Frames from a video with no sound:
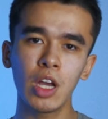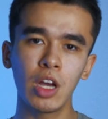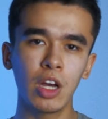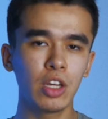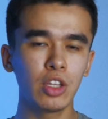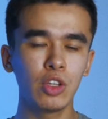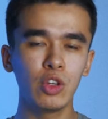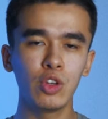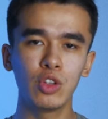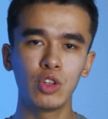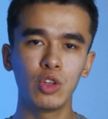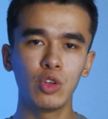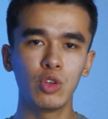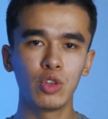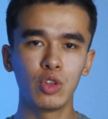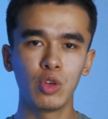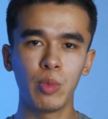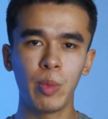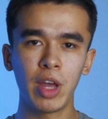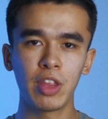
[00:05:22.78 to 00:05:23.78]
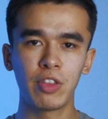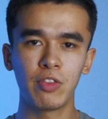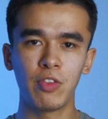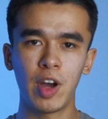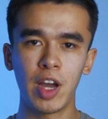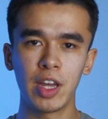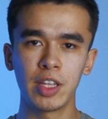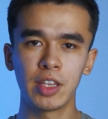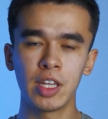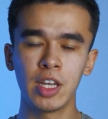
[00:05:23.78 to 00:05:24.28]
you might
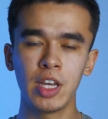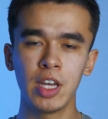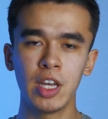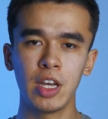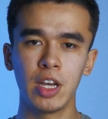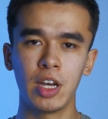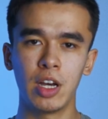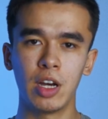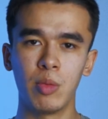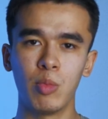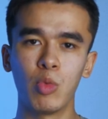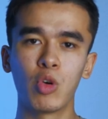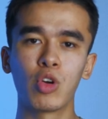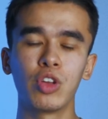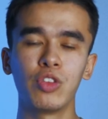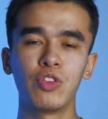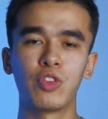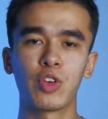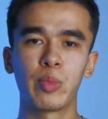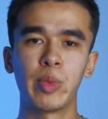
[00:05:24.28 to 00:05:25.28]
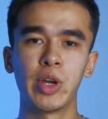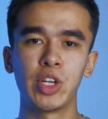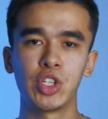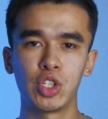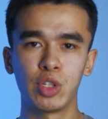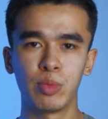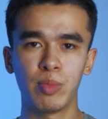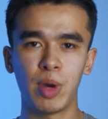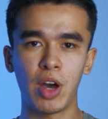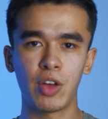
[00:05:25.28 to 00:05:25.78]
find more
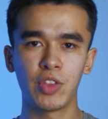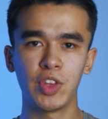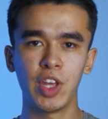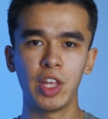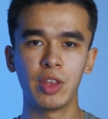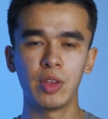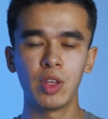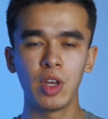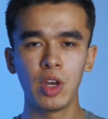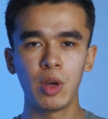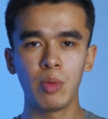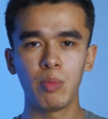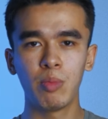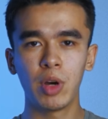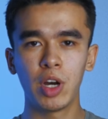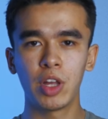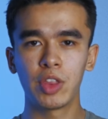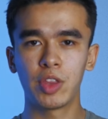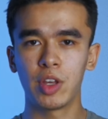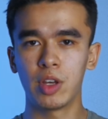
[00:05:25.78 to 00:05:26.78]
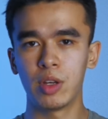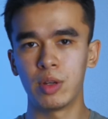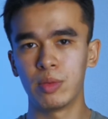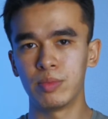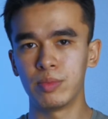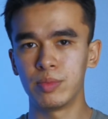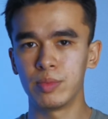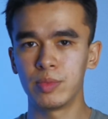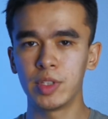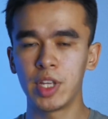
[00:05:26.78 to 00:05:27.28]
information about that. But
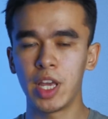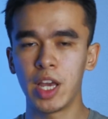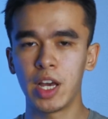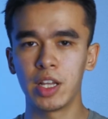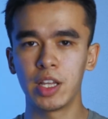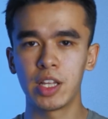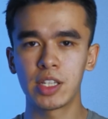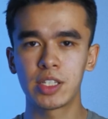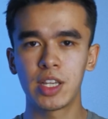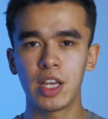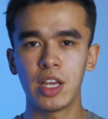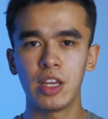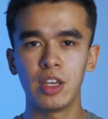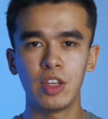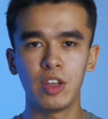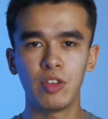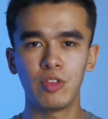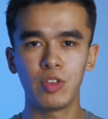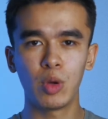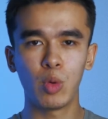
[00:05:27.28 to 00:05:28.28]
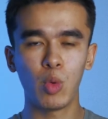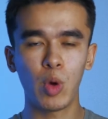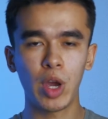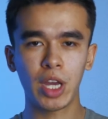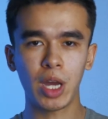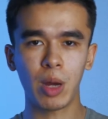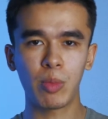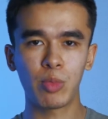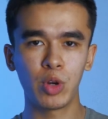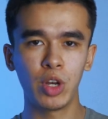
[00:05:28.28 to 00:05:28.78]
yeah, let's say if you
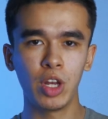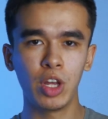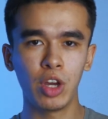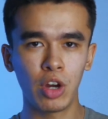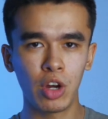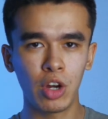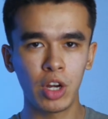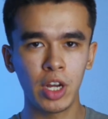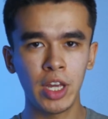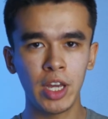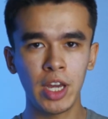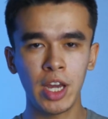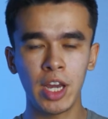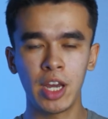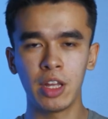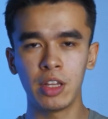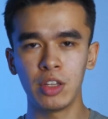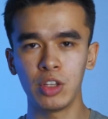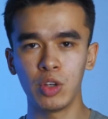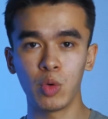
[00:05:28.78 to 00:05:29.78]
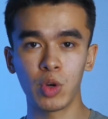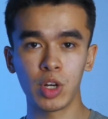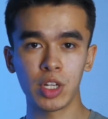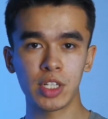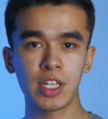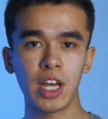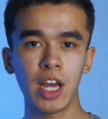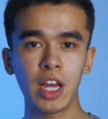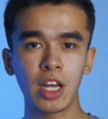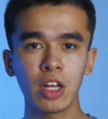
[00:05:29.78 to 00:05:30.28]
wake up really early and you want to
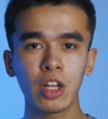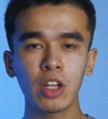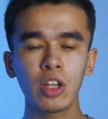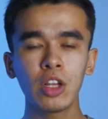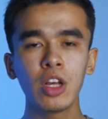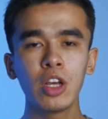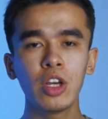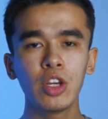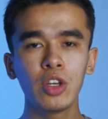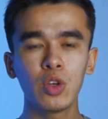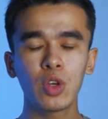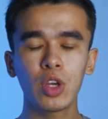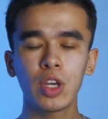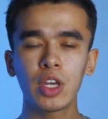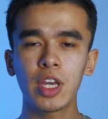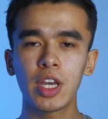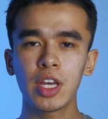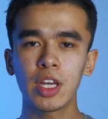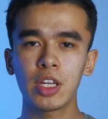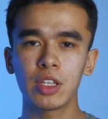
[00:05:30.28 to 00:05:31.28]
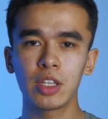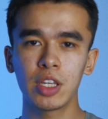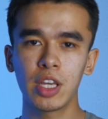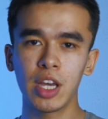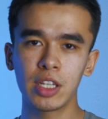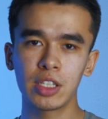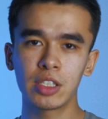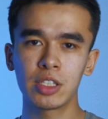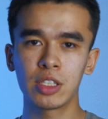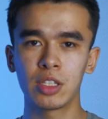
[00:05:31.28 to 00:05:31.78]
cycle, you can
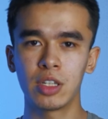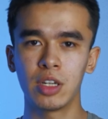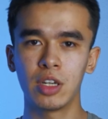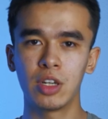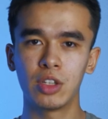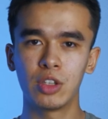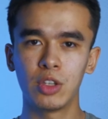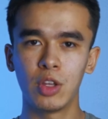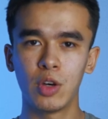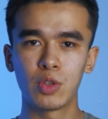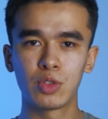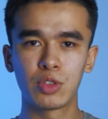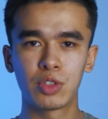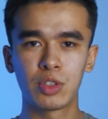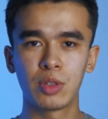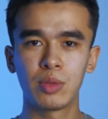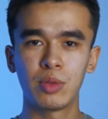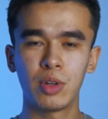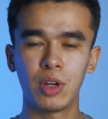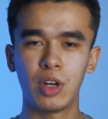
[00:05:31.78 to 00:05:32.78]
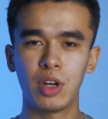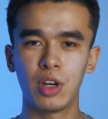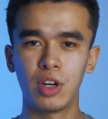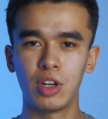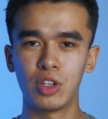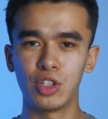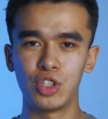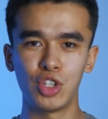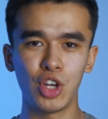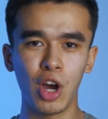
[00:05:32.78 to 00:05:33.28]
get those
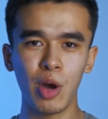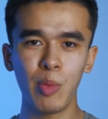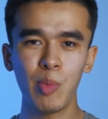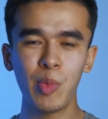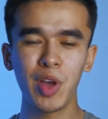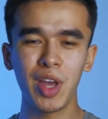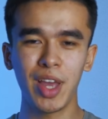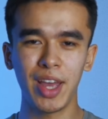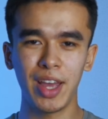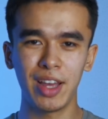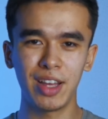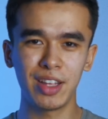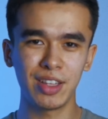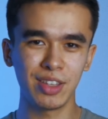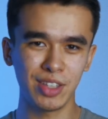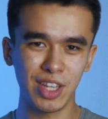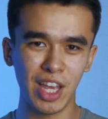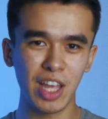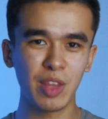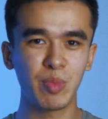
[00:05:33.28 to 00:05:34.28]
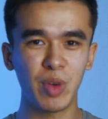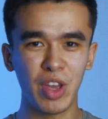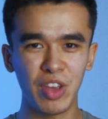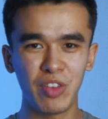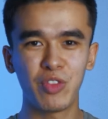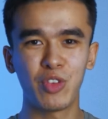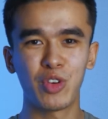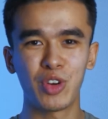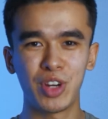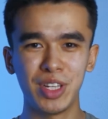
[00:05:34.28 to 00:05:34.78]
job and get
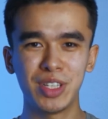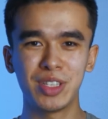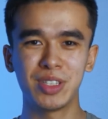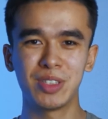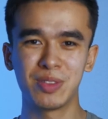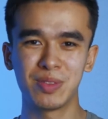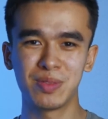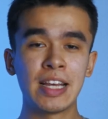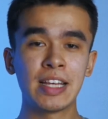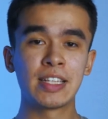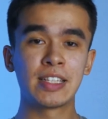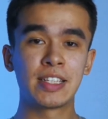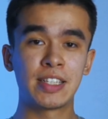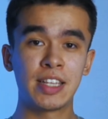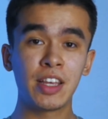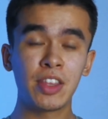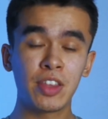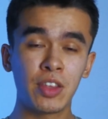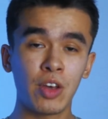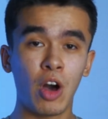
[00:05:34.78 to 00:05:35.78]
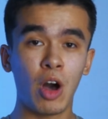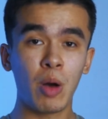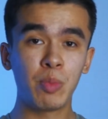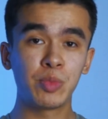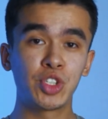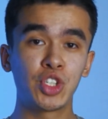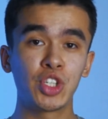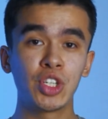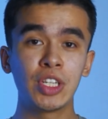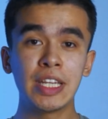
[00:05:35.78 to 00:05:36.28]
paid for it. Sixth
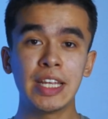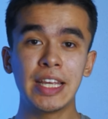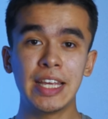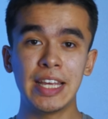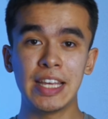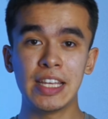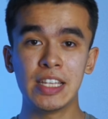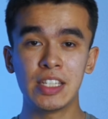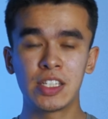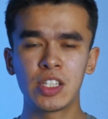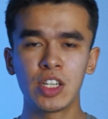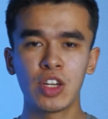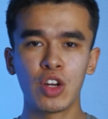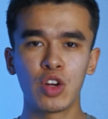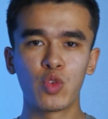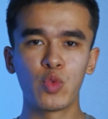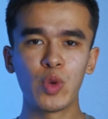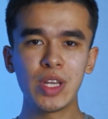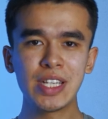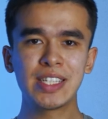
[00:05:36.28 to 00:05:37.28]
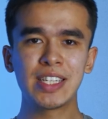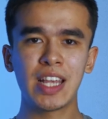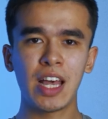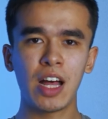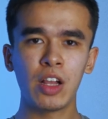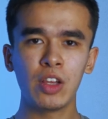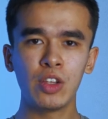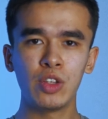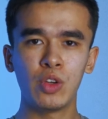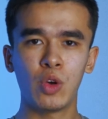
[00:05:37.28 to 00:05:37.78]
option is
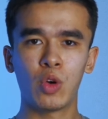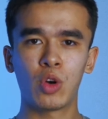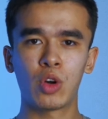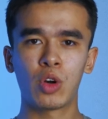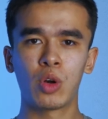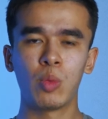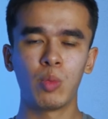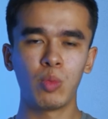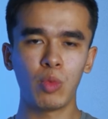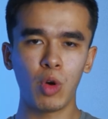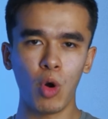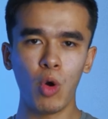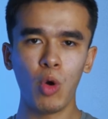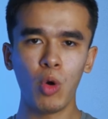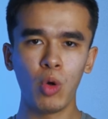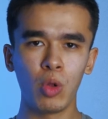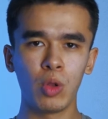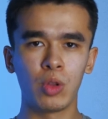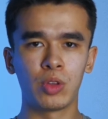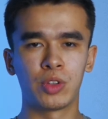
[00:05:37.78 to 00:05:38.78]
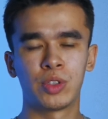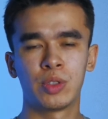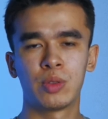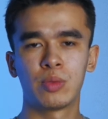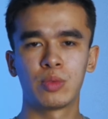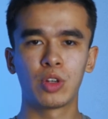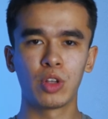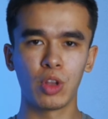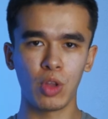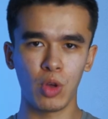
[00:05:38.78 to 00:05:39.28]
resell your old
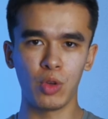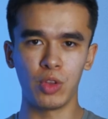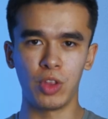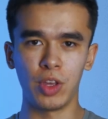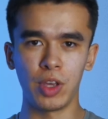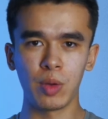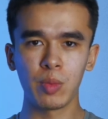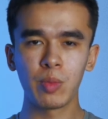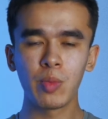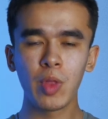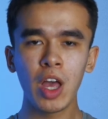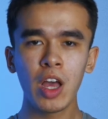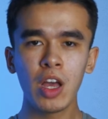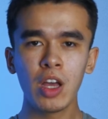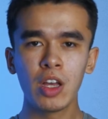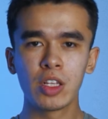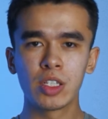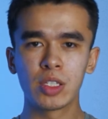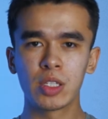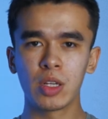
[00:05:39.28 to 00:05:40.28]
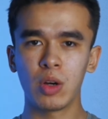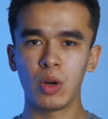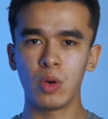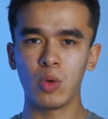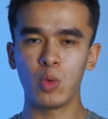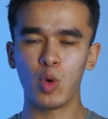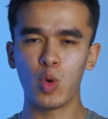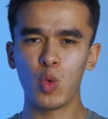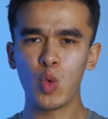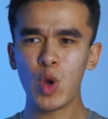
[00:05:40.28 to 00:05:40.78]
clothing.
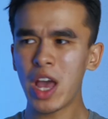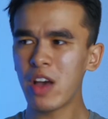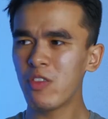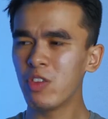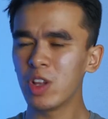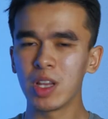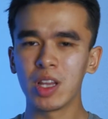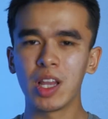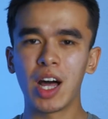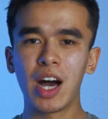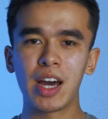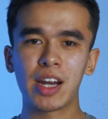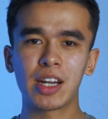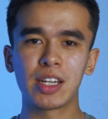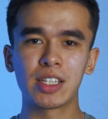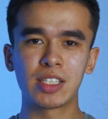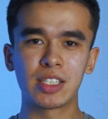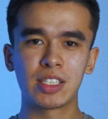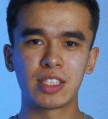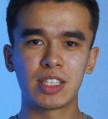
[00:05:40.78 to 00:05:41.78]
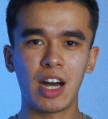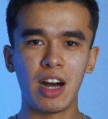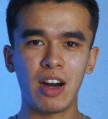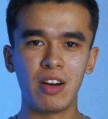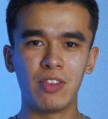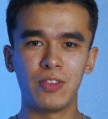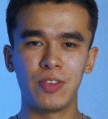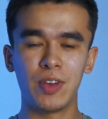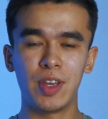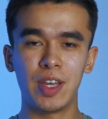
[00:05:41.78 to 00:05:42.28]
So we have a lot of
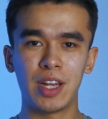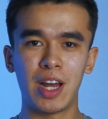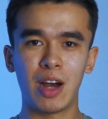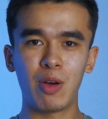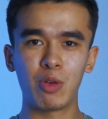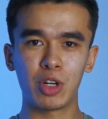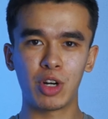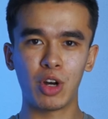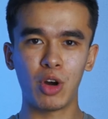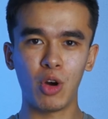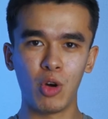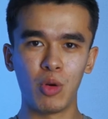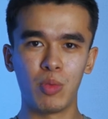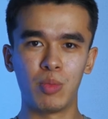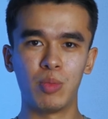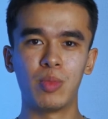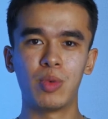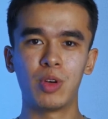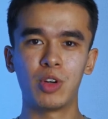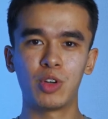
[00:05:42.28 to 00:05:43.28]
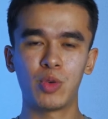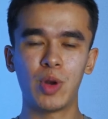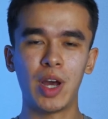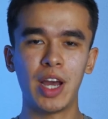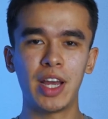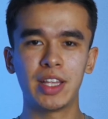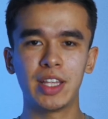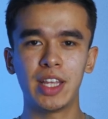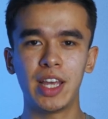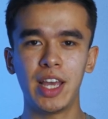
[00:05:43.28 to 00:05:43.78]
stuff in our home,
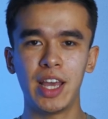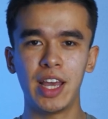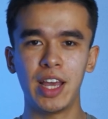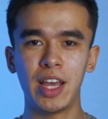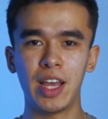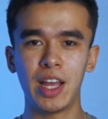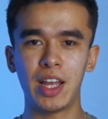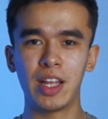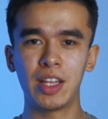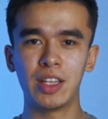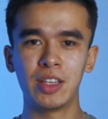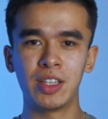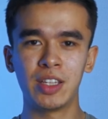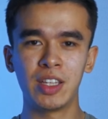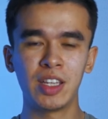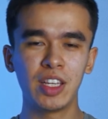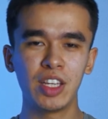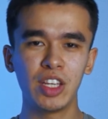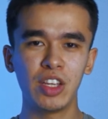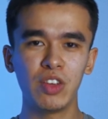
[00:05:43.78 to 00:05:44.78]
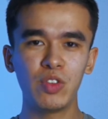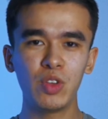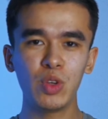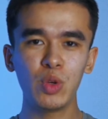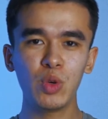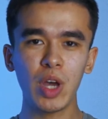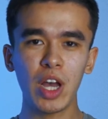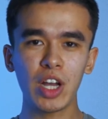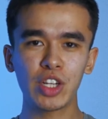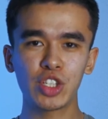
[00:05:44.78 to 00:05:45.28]
right? And if
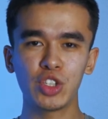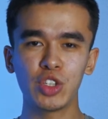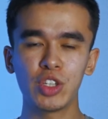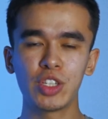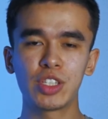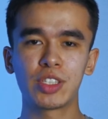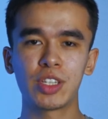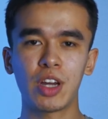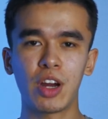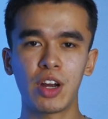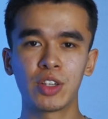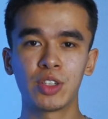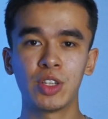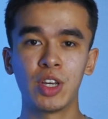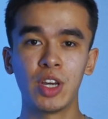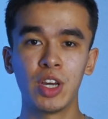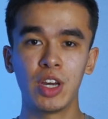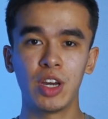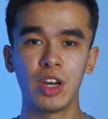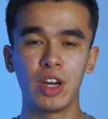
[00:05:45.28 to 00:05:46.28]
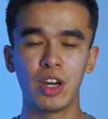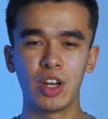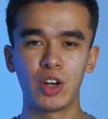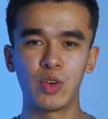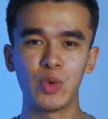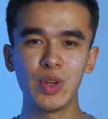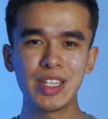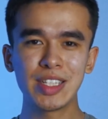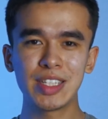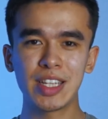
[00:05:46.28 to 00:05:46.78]
you actually start
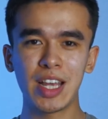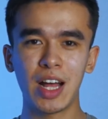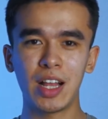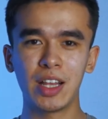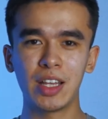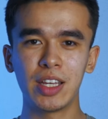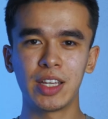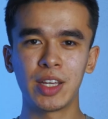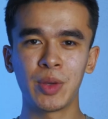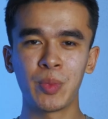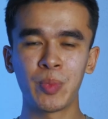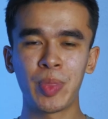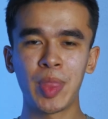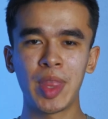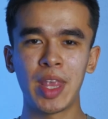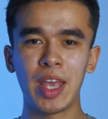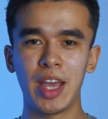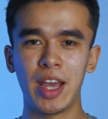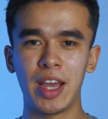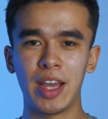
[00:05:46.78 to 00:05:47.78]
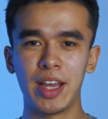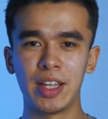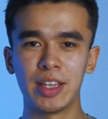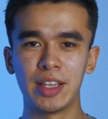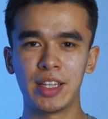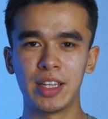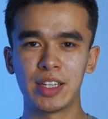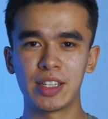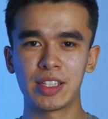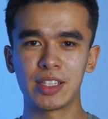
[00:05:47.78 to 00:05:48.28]
reselling
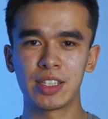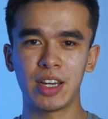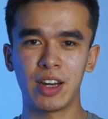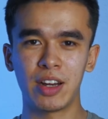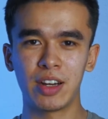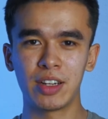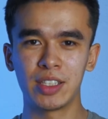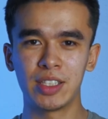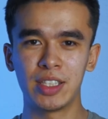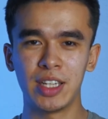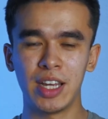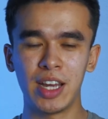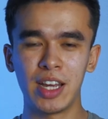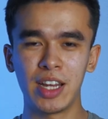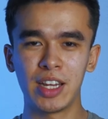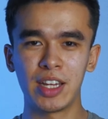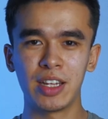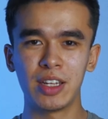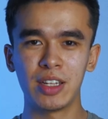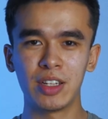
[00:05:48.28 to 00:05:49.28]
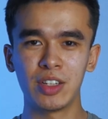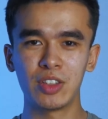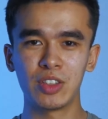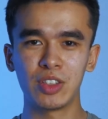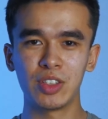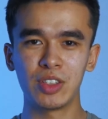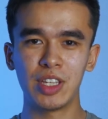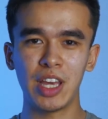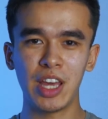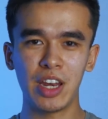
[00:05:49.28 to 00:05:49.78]
and start
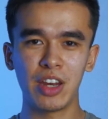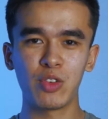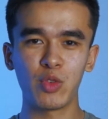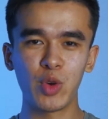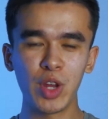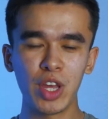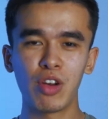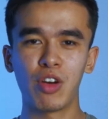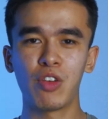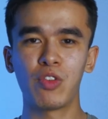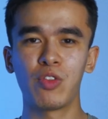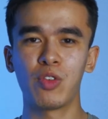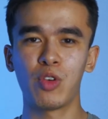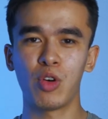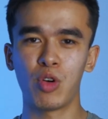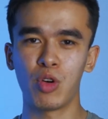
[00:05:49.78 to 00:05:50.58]
getting rid of